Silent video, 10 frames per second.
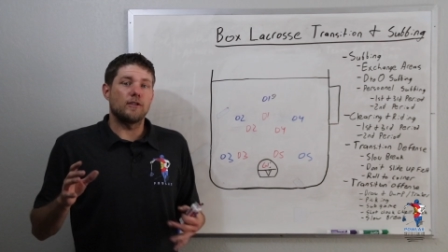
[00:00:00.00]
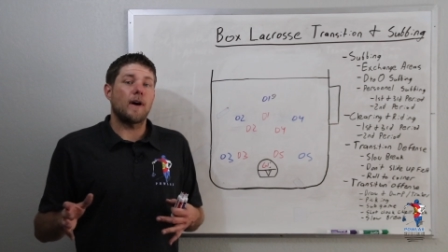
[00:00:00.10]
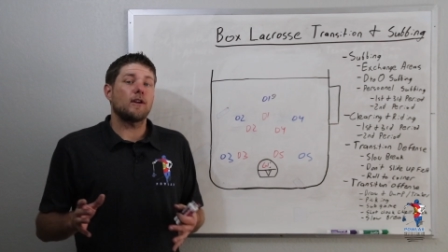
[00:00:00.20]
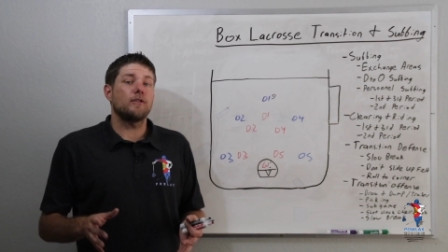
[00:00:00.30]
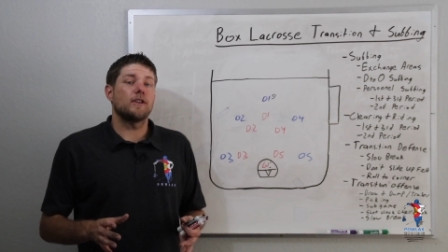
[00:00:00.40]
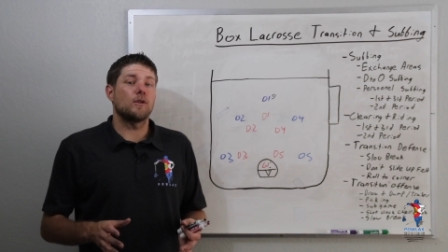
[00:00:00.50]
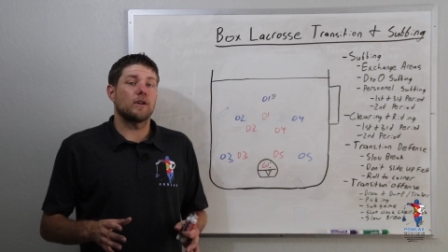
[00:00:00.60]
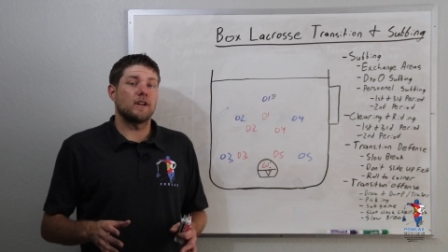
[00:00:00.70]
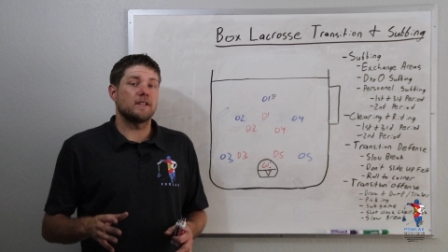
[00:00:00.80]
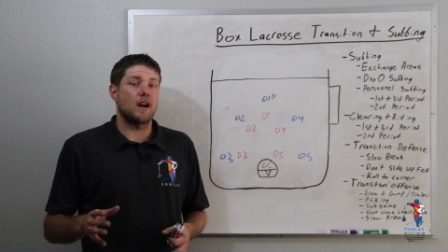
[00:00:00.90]
The final thing that
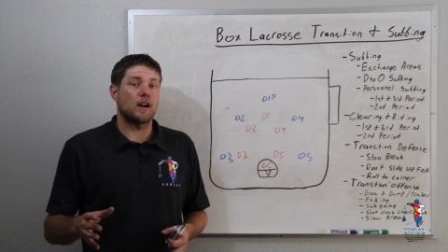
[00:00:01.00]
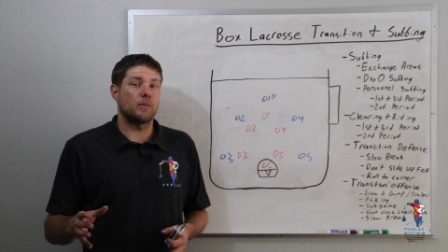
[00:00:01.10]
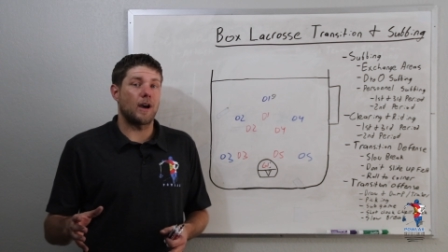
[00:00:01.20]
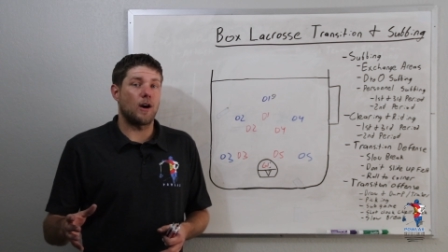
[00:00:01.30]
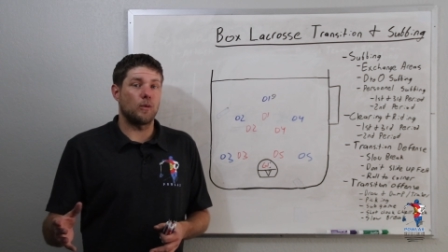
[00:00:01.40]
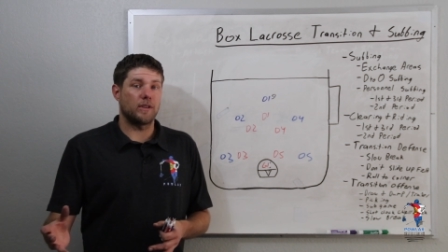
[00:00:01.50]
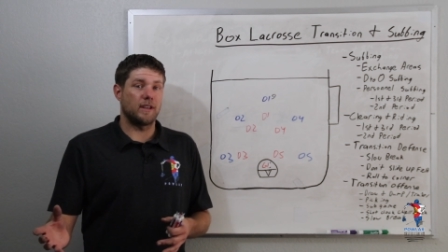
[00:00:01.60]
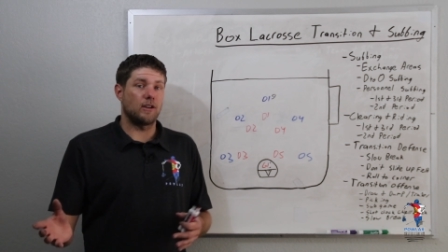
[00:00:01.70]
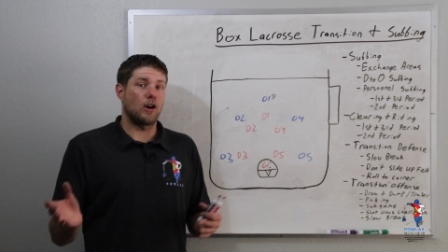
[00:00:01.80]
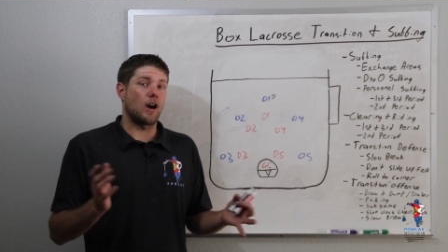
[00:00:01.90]
we're going to talk about
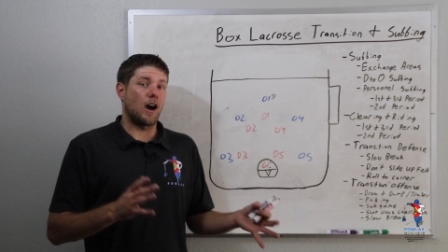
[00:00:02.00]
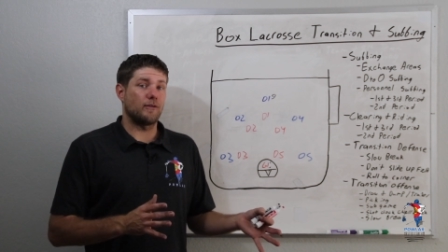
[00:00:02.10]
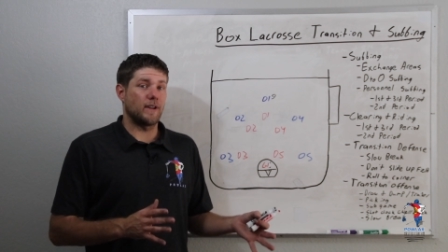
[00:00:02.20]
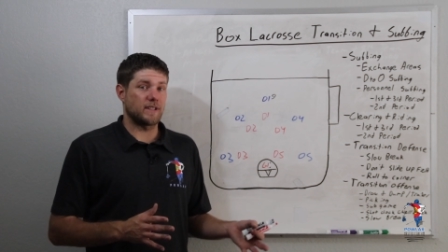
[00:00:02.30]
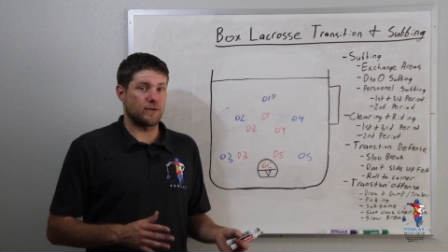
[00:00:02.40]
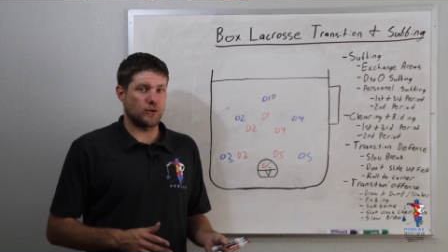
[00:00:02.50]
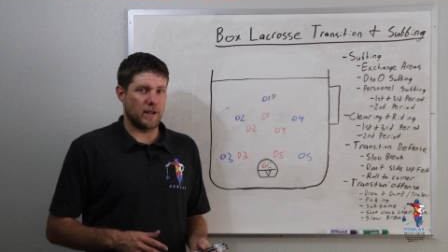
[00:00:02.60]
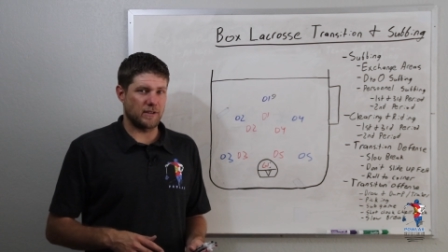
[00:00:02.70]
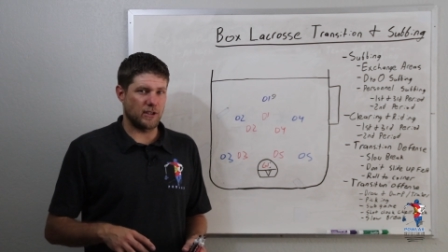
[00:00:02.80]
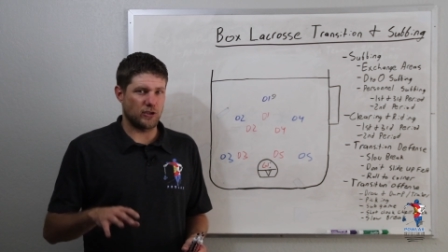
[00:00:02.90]
within our offensive
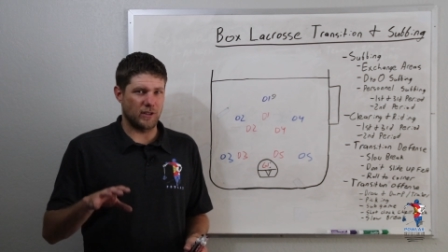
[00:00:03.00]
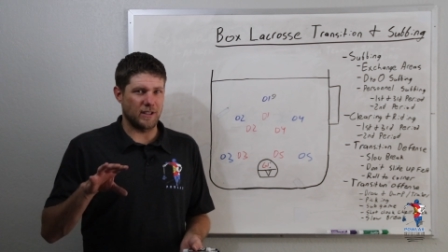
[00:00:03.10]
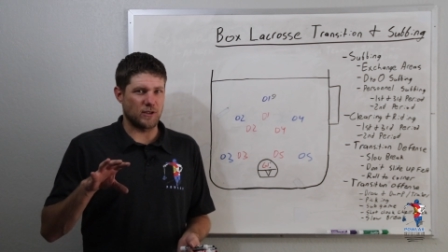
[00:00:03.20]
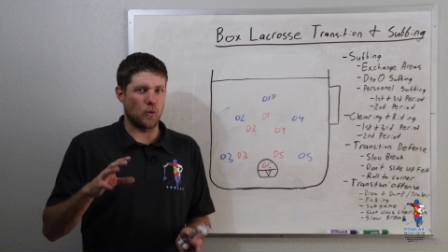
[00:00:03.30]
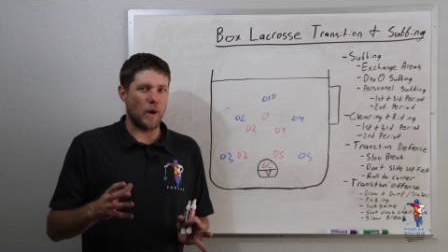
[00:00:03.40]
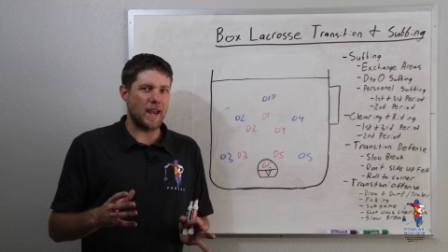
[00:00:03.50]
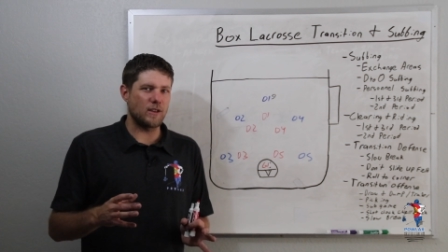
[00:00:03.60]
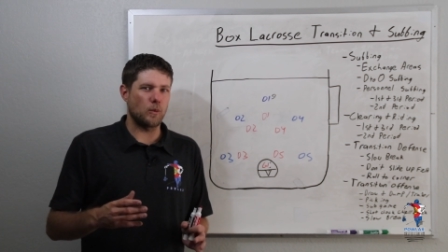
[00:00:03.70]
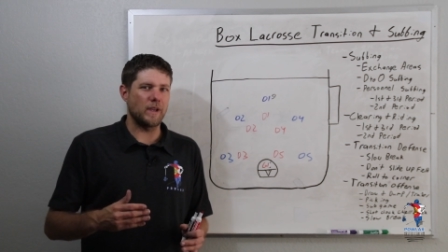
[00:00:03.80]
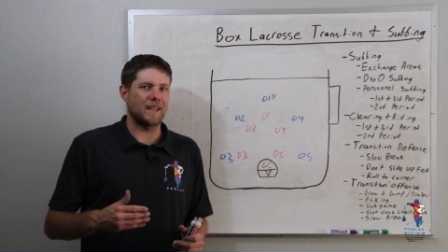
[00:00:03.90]
transition is a way
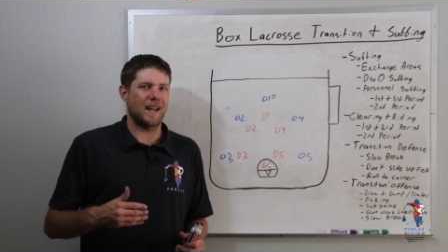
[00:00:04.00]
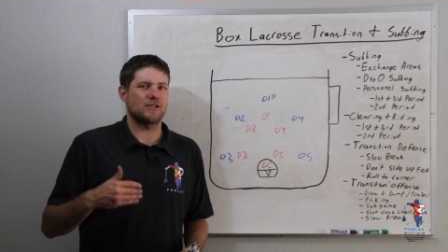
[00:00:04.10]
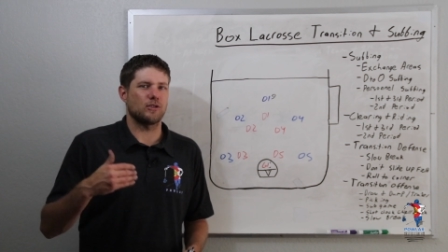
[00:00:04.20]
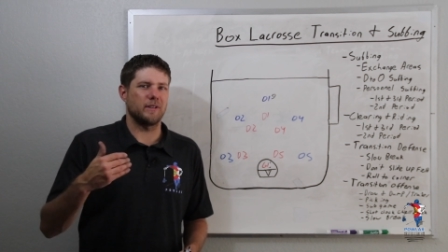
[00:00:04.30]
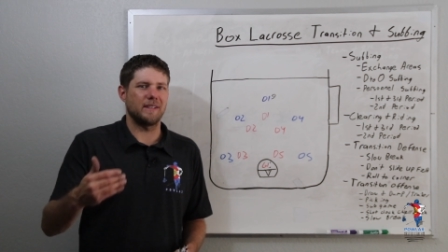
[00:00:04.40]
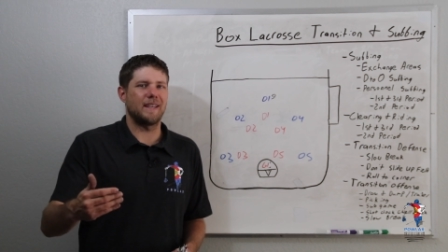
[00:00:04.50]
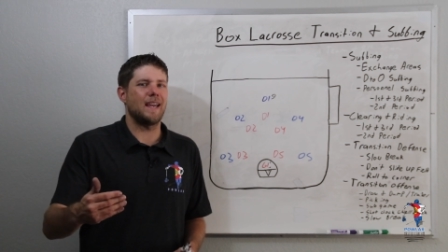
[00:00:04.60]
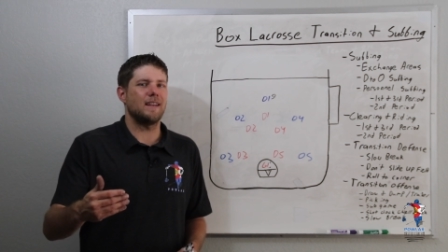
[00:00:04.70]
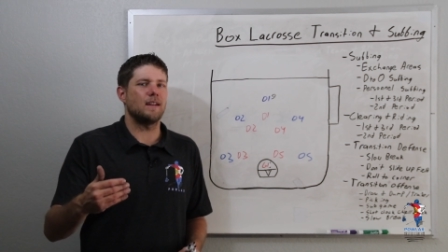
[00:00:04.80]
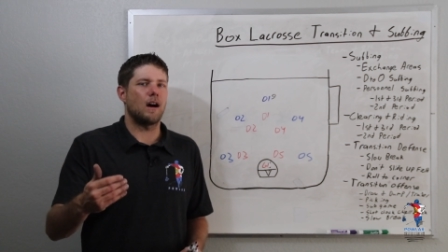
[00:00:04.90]
that we can actually
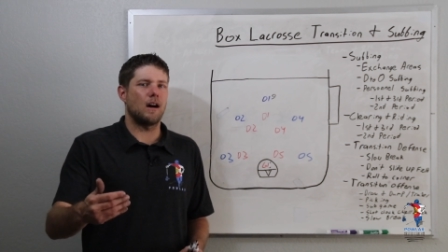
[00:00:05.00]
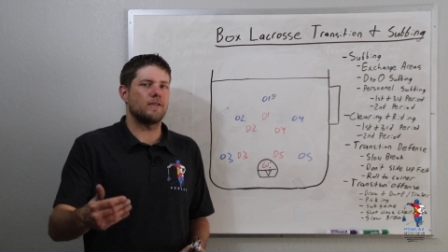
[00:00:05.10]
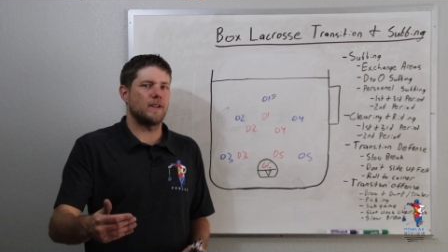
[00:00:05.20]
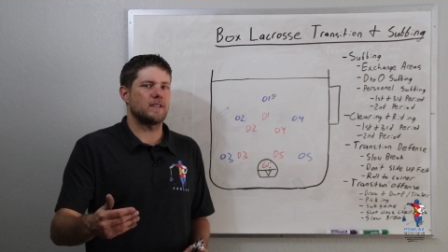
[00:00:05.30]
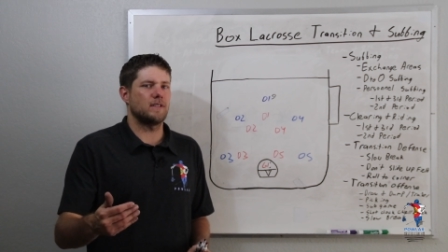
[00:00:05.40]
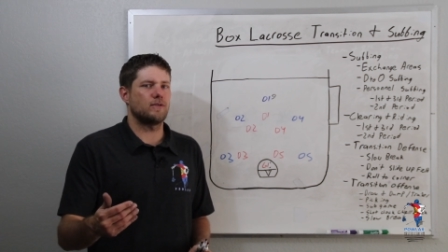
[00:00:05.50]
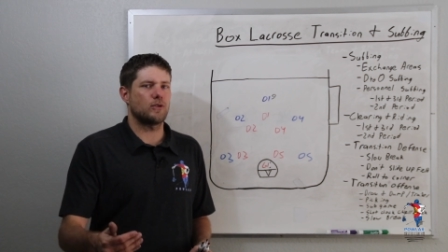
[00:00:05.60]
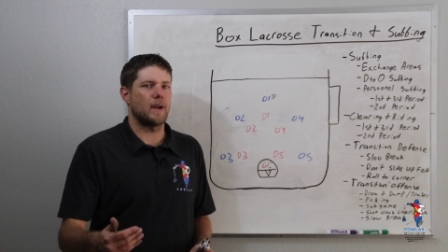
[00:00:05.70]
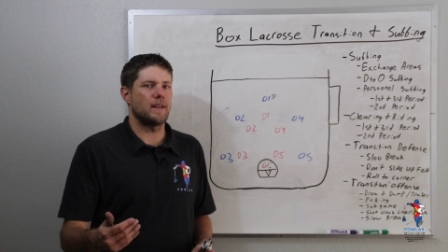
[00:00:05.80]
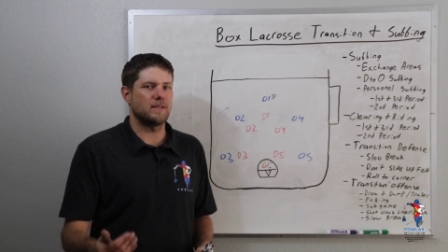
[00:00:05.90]
gain offensive
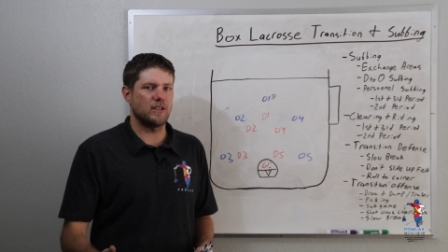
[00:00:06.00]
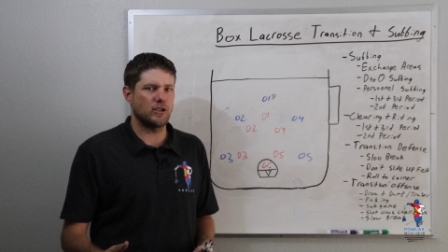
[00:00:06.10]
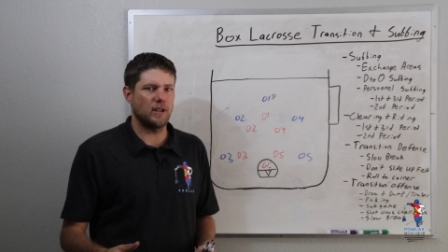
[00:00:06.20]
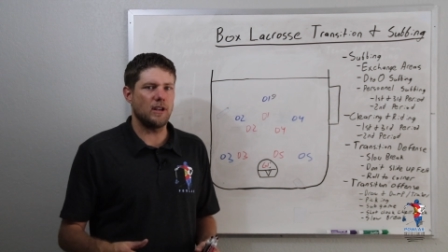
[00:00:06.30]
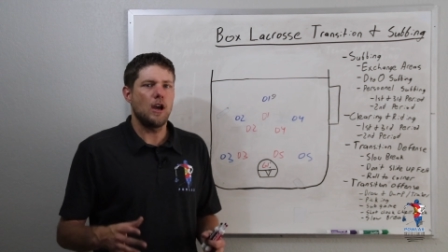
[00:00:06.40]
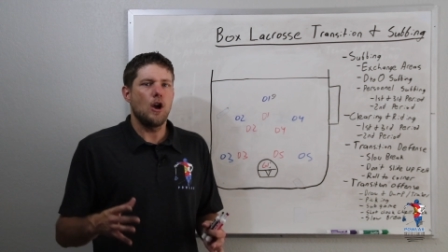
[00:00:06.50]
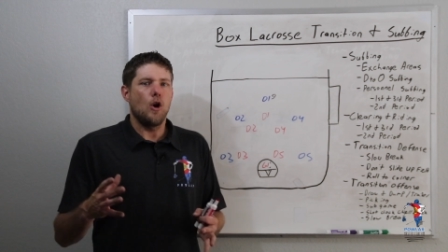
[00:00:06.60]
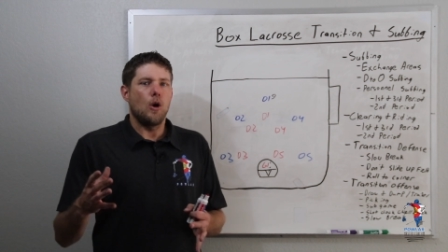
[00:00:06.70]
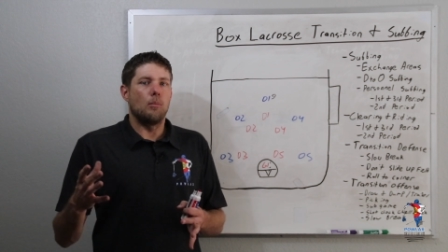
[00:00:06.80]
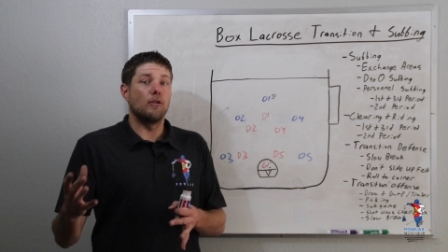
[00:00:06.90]
transition
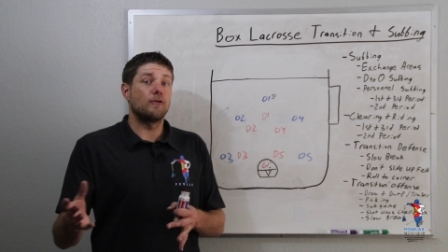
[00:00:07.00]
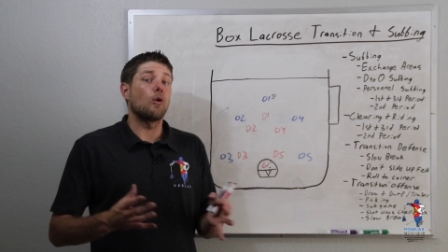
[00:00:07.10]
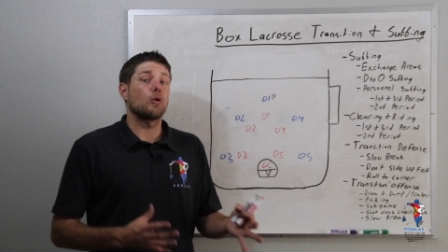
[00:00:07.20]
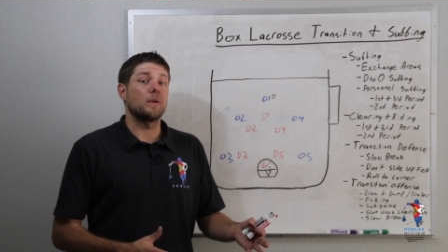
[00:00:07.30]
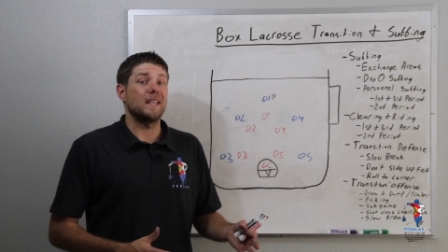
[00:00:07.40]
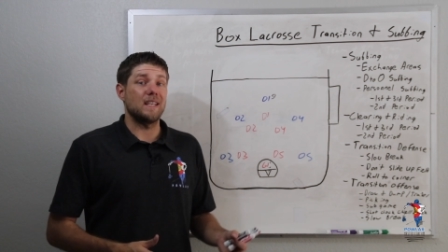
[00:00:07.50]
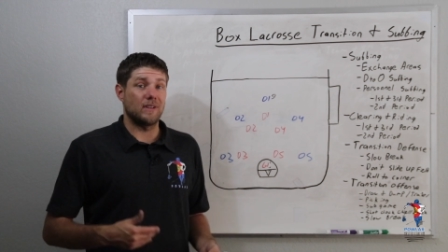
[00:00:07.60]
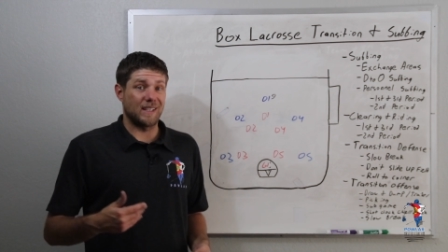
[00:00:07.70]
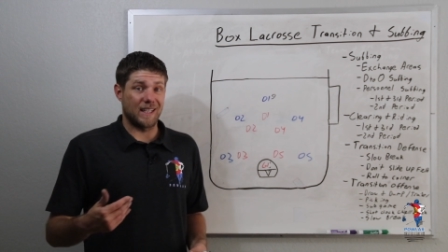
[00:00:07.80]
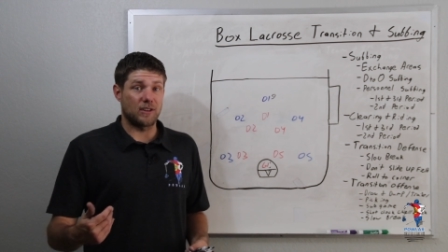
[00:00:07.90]
before we
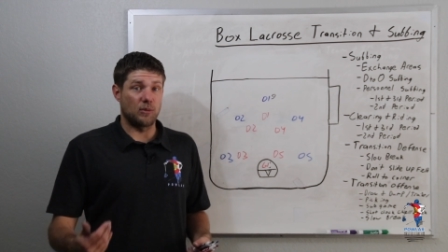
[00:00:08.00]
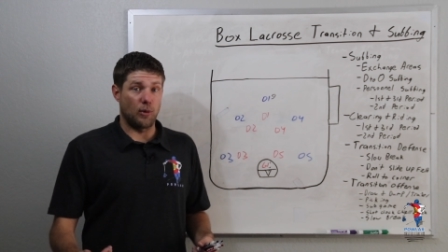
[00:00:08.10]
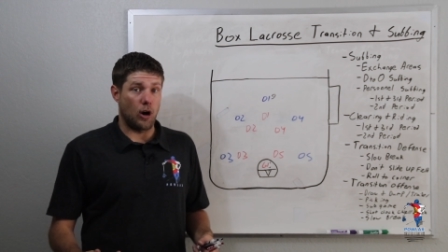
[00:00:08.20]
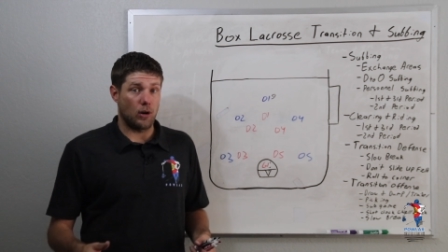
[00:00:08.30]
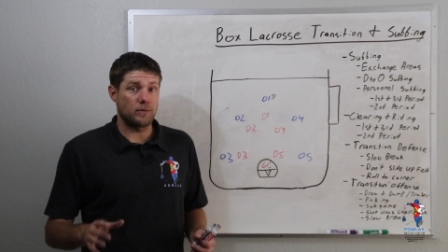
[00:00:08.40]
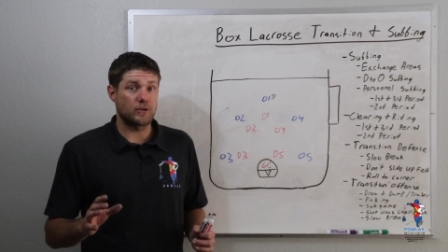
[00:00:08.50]
even get the ball.